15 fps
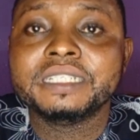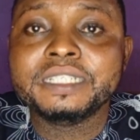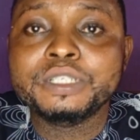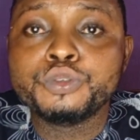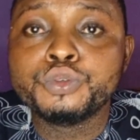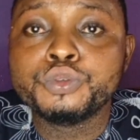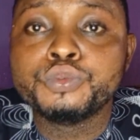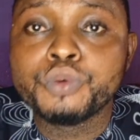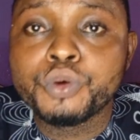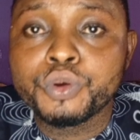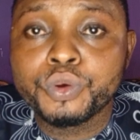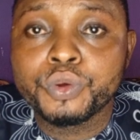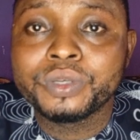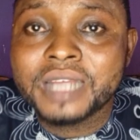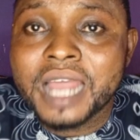Iru
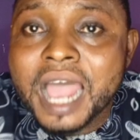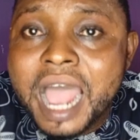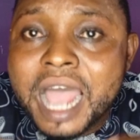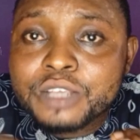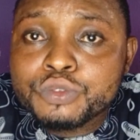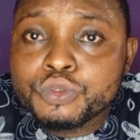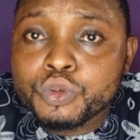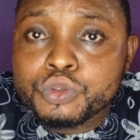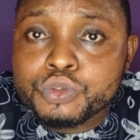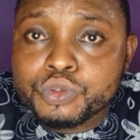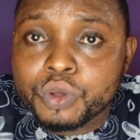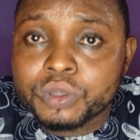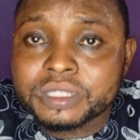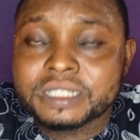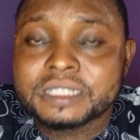woro that has no
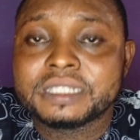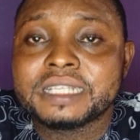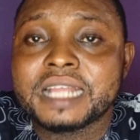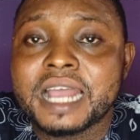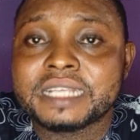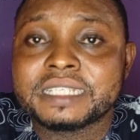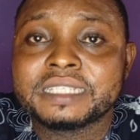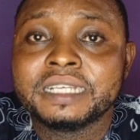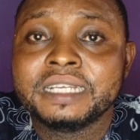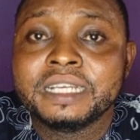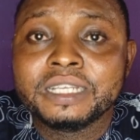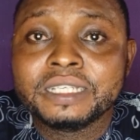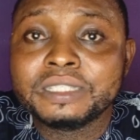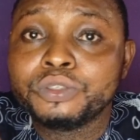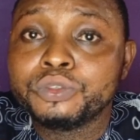salt. That's
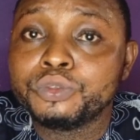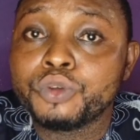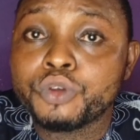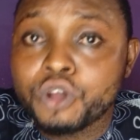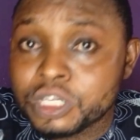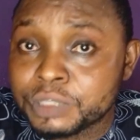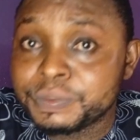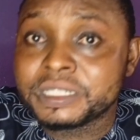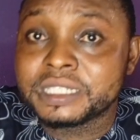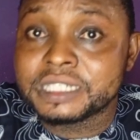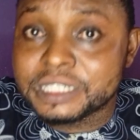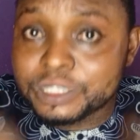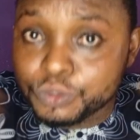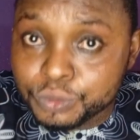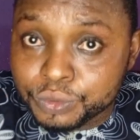locust beans
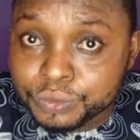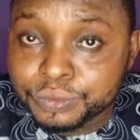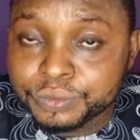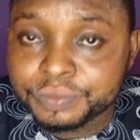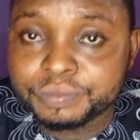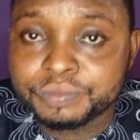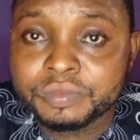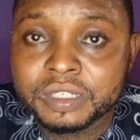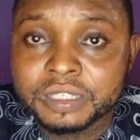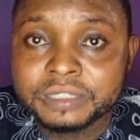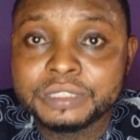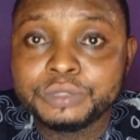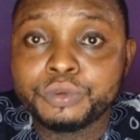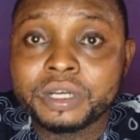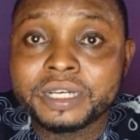is iru,
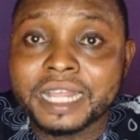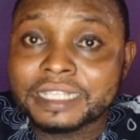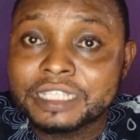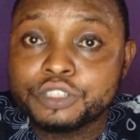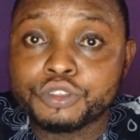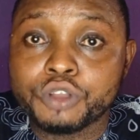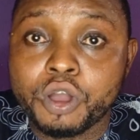the one that is